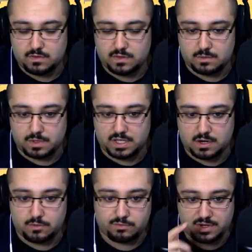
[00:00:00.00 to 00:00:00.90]
There we
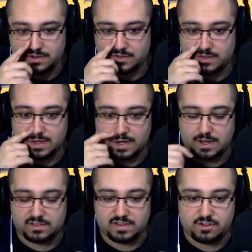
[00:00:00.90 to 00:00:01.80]
go. 300,
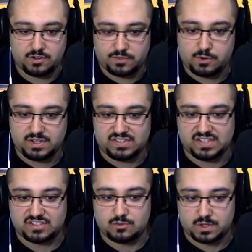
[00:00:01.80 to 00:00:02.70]
uh,
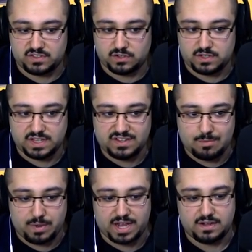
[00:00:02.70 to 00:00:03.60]
736 quintillion. That's
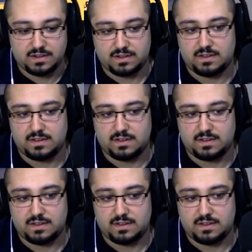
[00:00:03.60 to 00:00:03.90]
not bad.